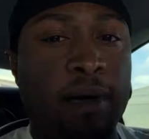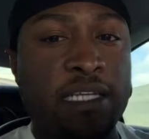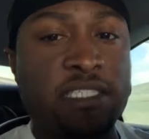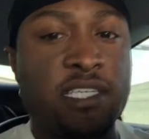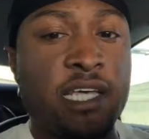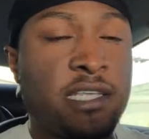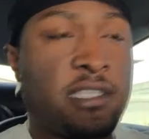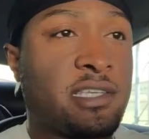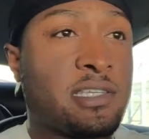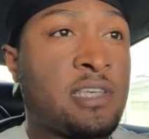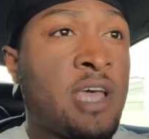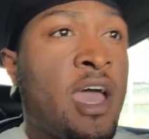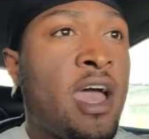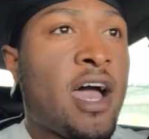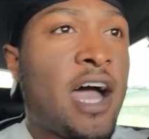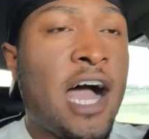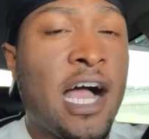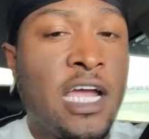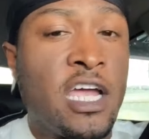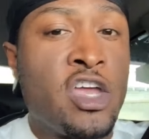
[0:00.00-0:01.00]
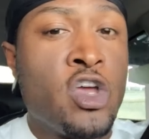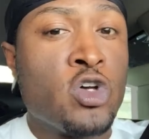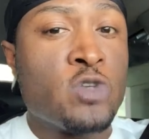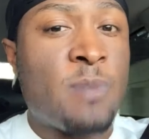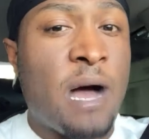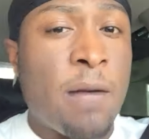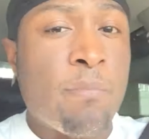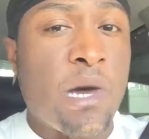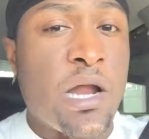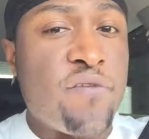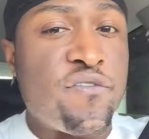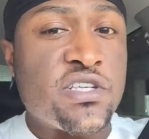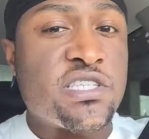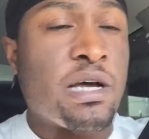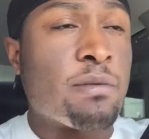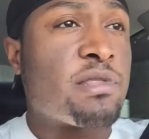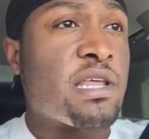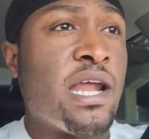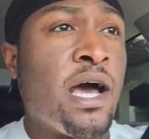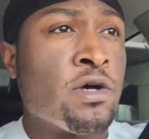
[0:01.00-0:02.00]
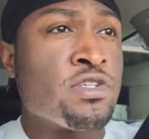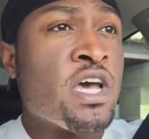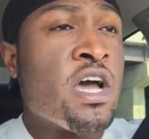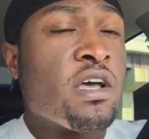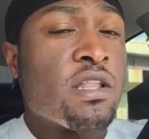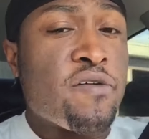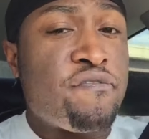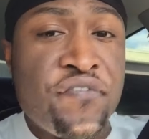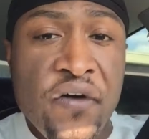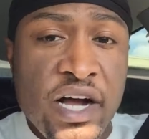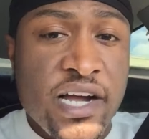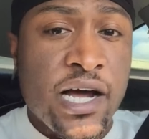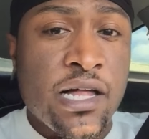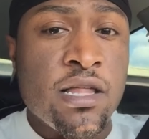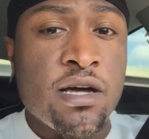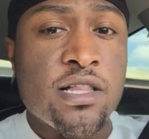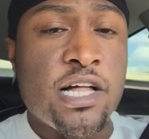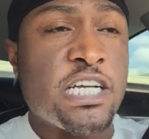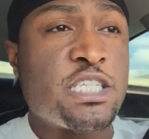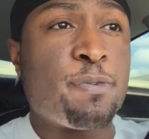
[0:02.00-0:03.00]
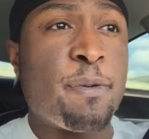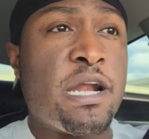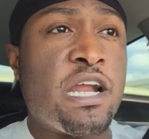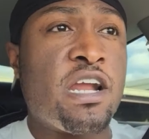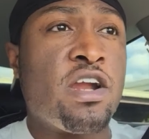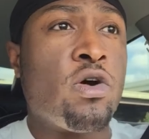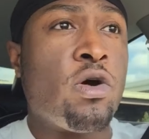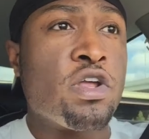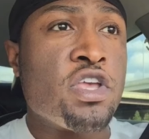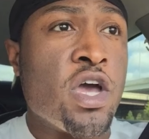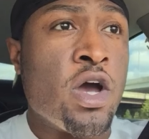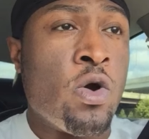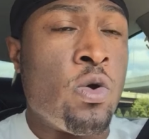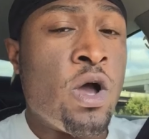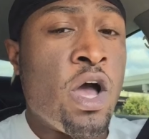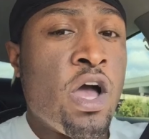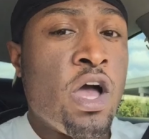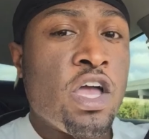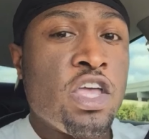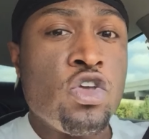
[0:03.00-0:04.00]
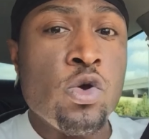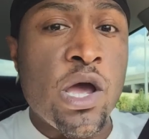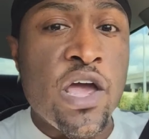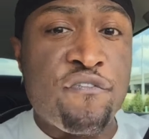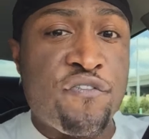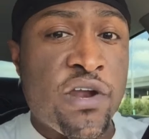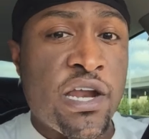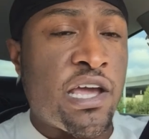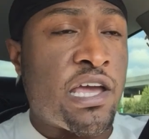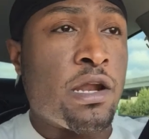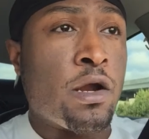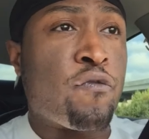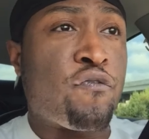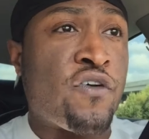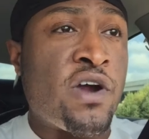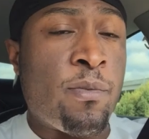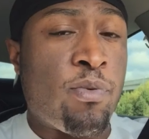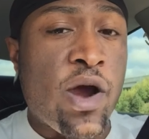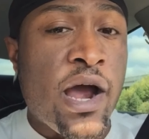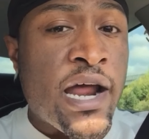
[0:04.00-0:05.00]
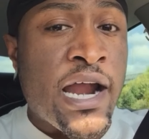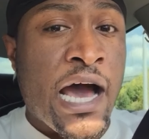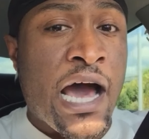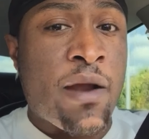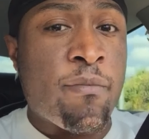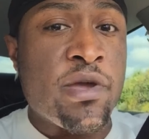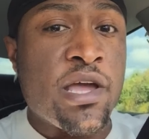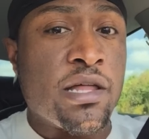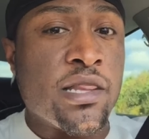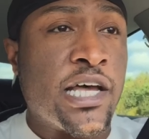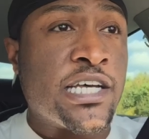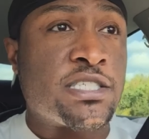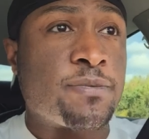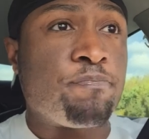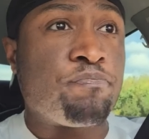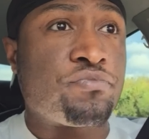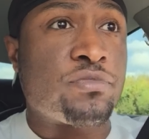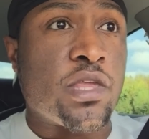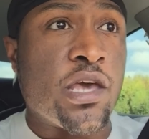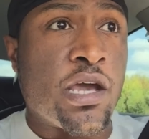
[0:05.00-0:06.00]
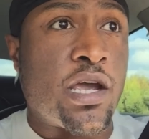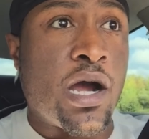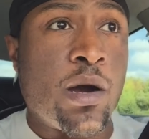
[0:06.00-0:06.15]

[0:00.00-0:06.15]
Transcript: my senses. I can use my money for something else. The fuck I look like spending it on you? You ain't finna get no free bread out of me unless it